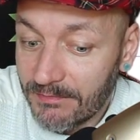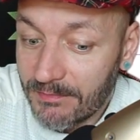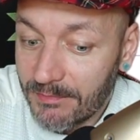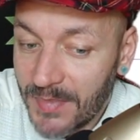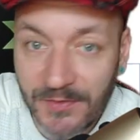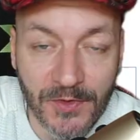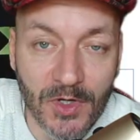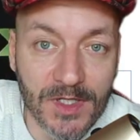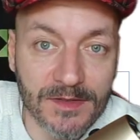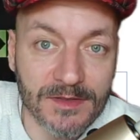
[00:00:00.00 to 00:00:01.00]

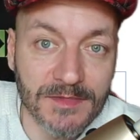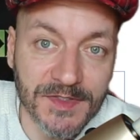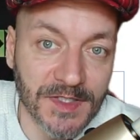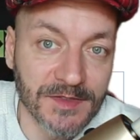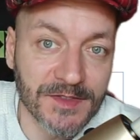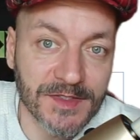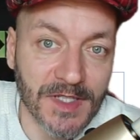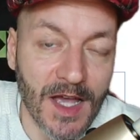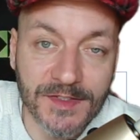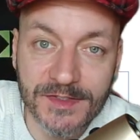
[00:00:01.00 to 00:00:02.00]
before, since
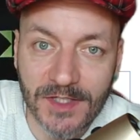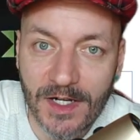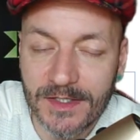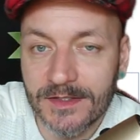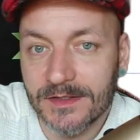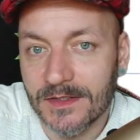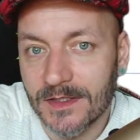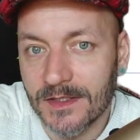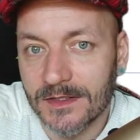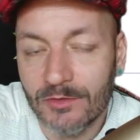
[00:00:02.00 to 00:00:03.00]
I started
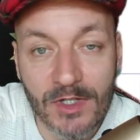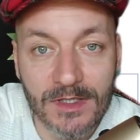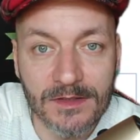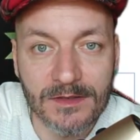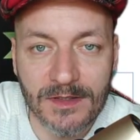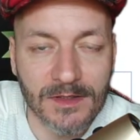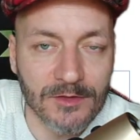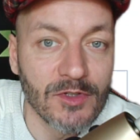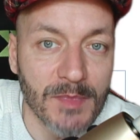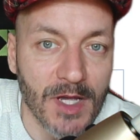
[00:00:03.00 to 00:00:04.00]

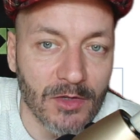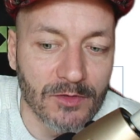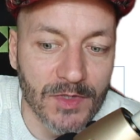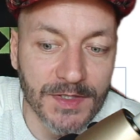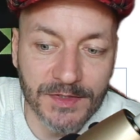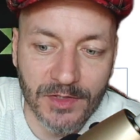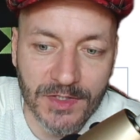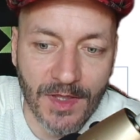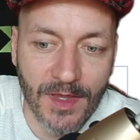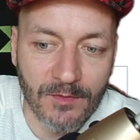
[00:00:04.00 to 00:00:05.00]
doing my own research,
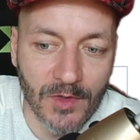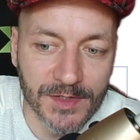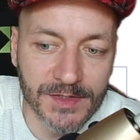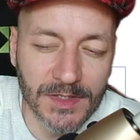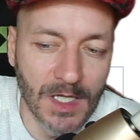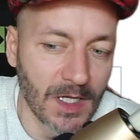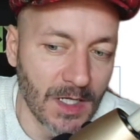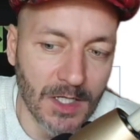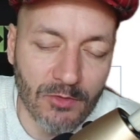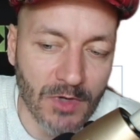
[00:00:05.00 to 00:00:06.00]
and that was
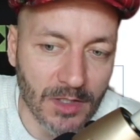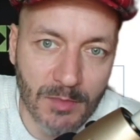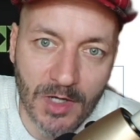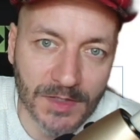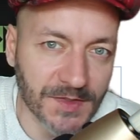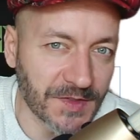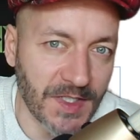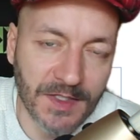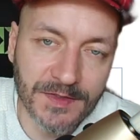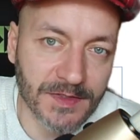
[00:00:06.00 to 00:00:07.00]
around about
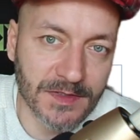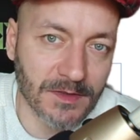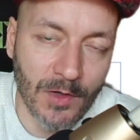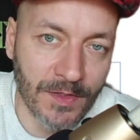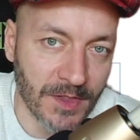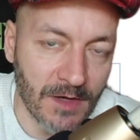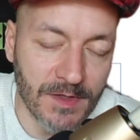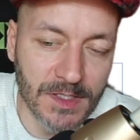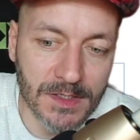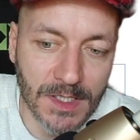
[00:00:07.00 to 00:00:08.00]
6 or
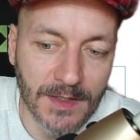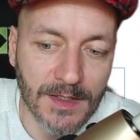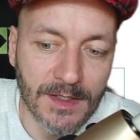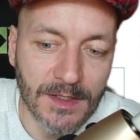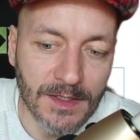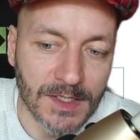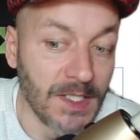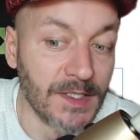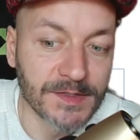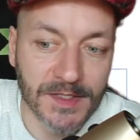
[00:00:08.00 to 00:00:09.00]
7
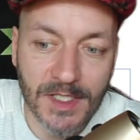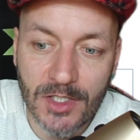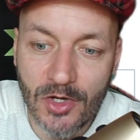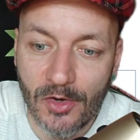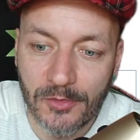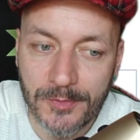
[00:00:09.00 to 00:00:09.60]
years ago.